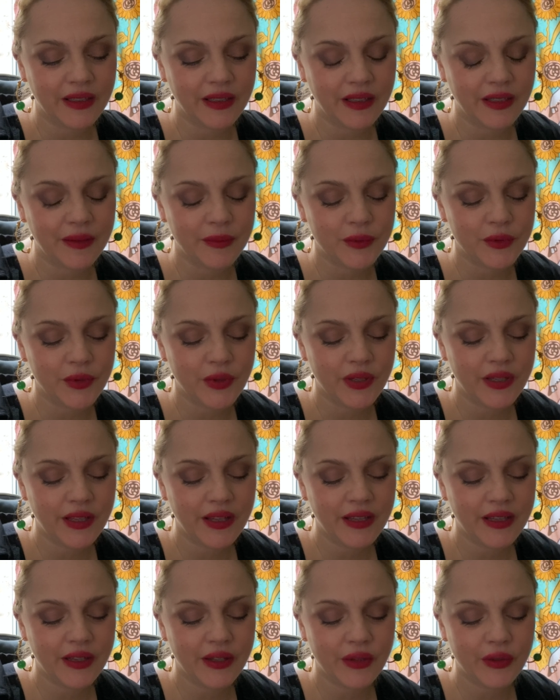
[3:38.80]
I'm trying to
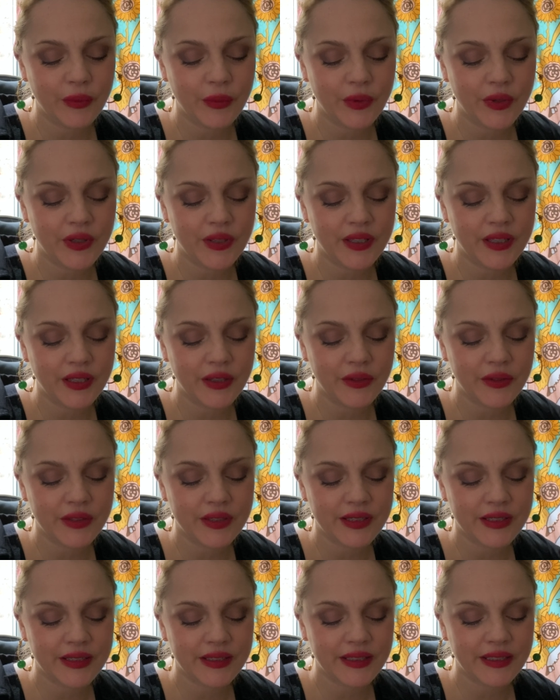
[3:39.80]
think of the word here.
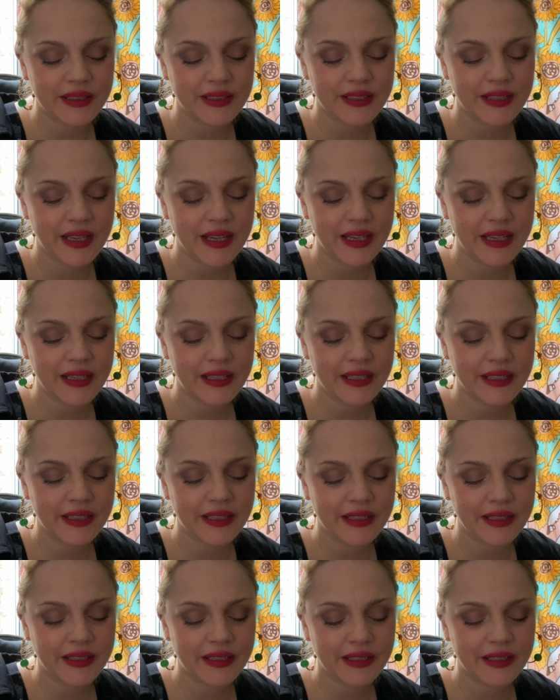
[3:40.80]
It's like
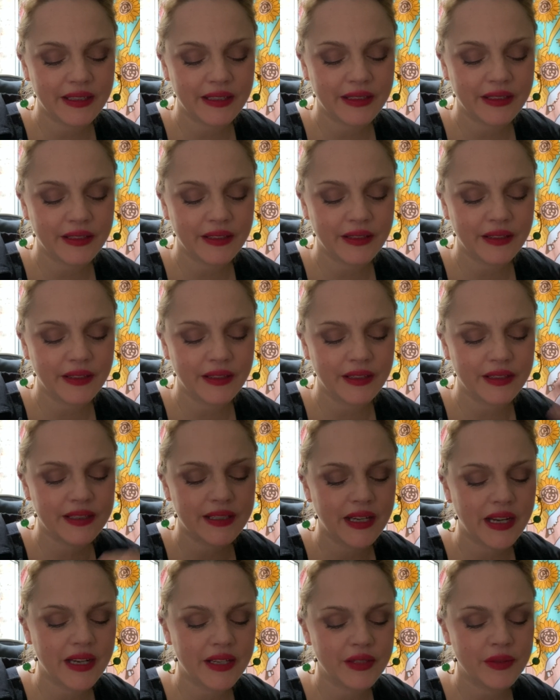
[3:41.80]
a
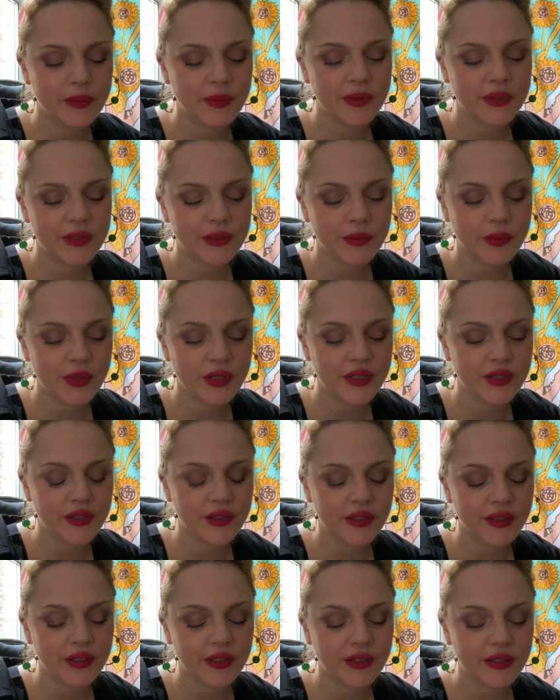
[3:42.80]
attachment to each
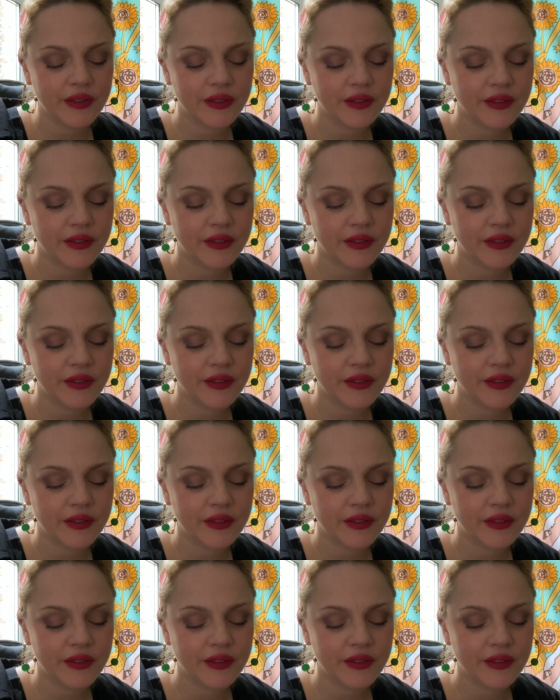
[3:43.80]
other.